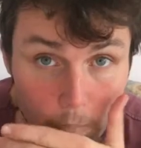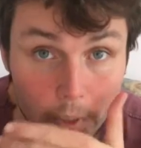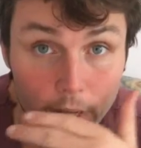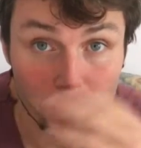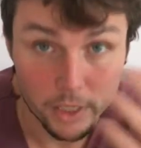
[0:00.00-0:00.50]

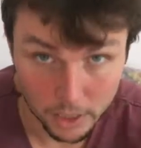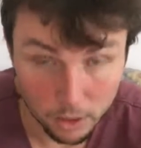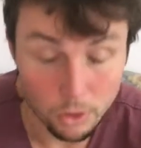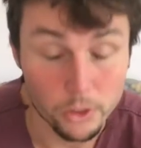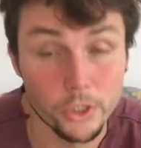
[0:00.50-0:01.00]
But they're
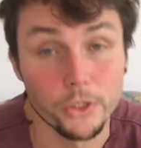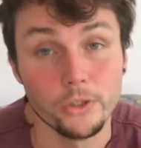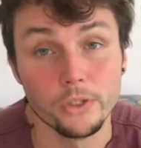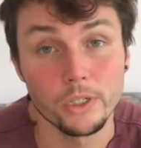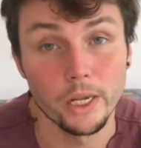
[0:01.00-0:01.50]
still good
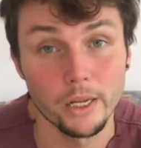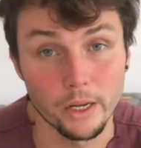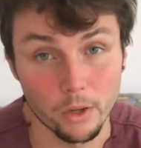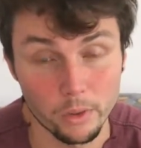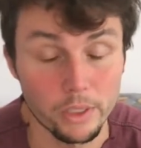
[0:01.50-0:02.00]
shoes,
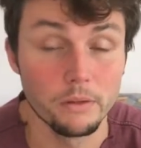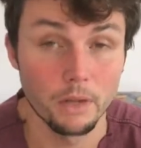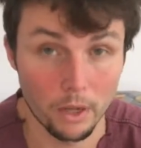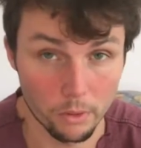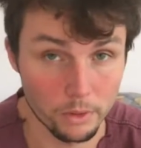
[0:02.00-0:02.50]
and I would
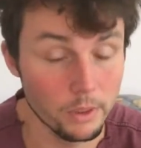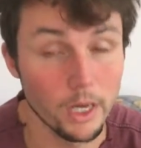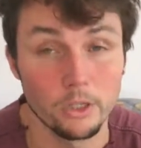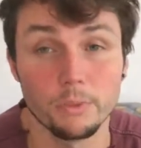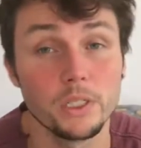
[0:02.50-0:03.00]

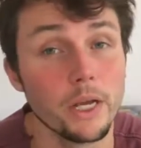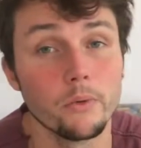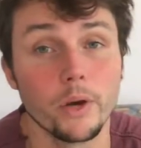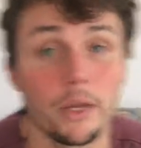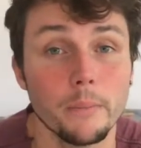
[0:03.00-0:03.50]

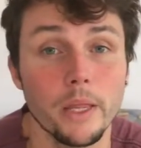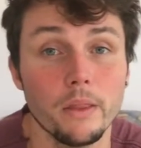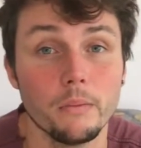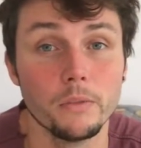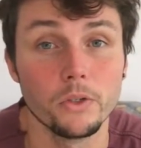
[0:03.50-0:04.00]
100% recommend
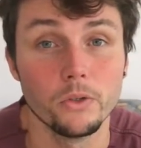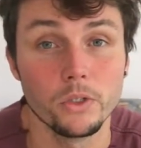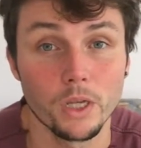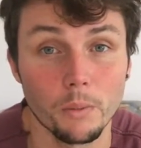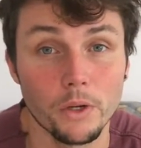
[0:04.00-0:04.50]
them to
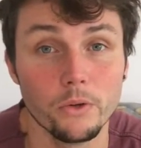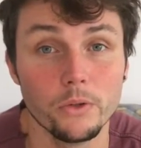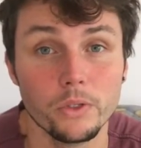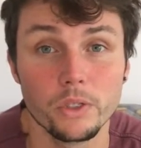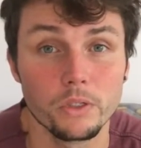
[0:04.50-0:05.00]
someone
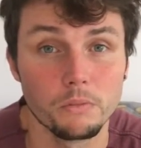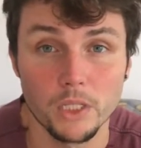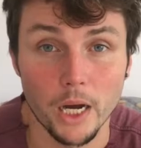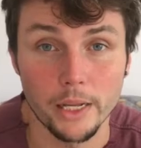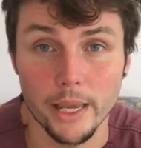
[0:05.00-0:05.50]
who's
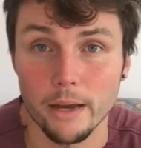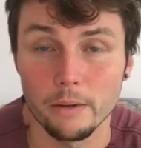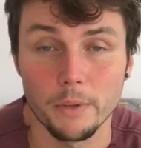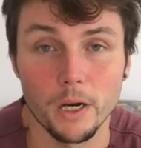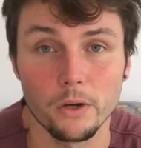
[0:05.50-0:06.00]
starting out
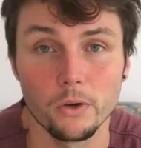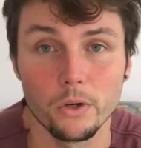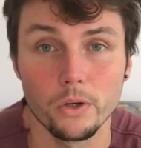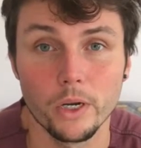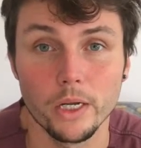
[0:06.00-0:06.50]
in
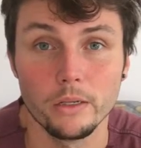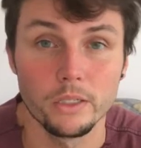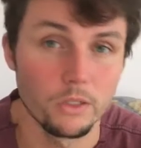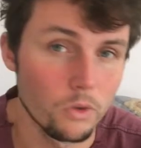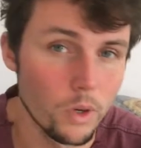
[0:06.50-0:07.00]
parkour and
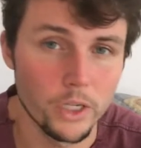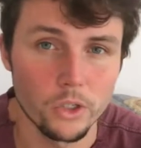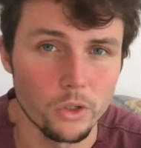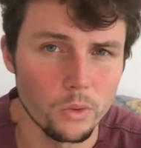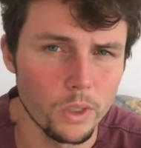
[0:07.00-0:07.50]
isn't quite
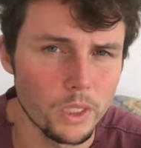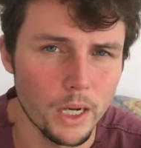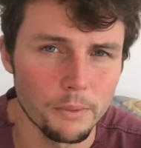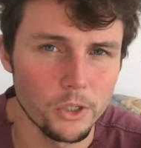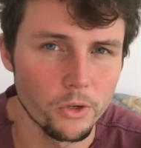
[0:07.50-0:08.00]
sure what
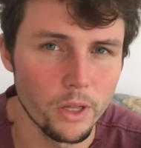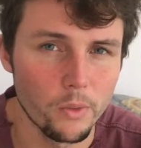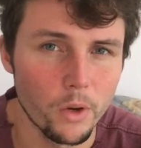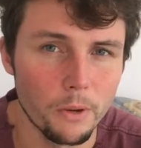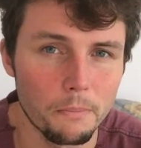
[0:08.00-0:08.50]
type of shoe they
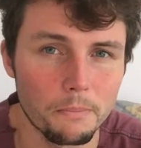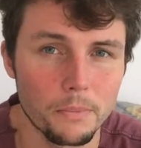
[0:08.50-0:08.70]
want.